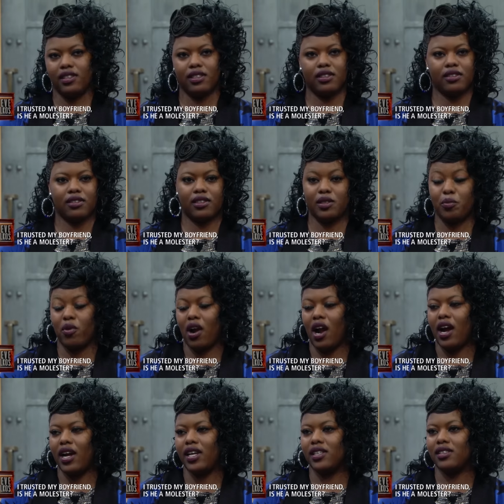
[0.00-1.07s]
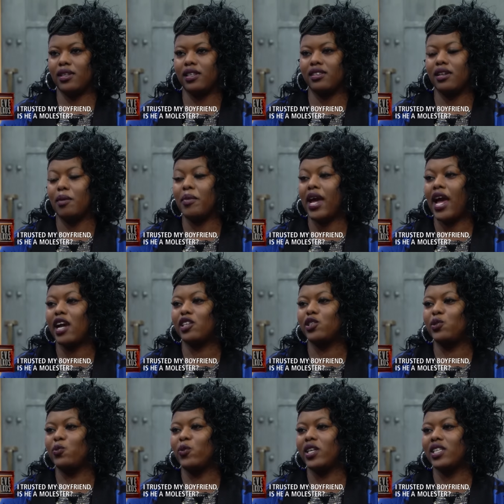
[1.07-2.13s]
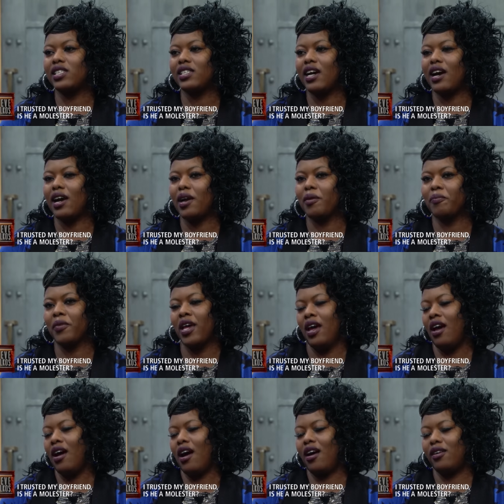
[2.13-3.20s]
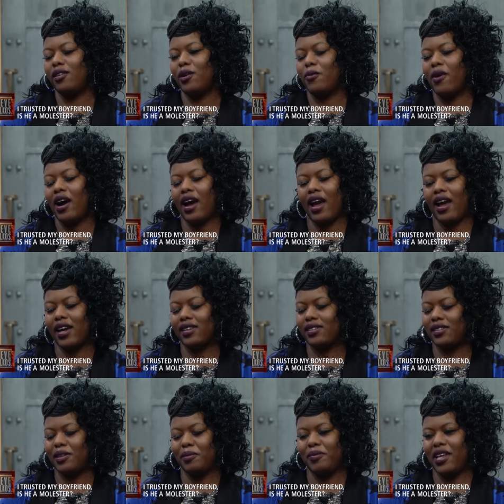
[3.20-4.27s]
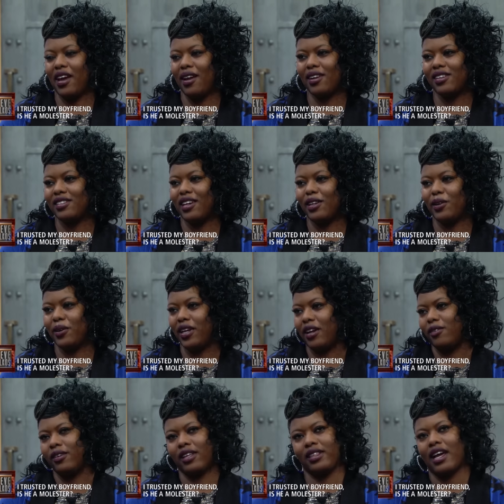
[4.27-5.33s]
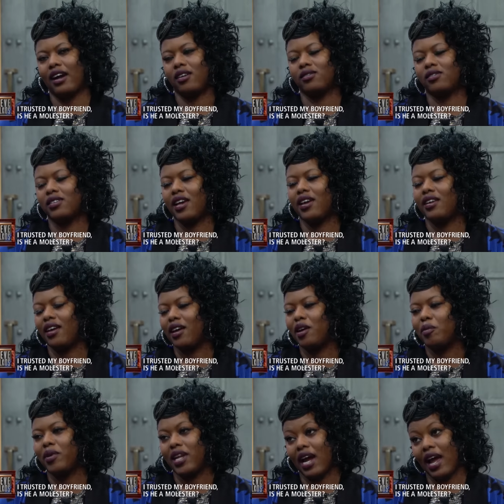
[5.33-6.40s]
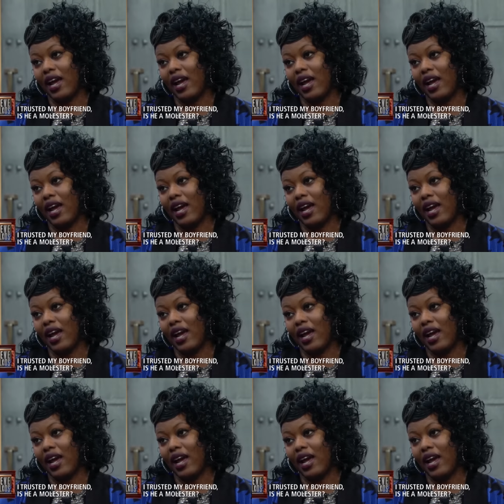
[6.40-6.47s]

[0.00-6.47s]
looked surprised. I said, I'm gonna ask you one time. I don't know why I asked him that because I know he's not gonna say yeah, but I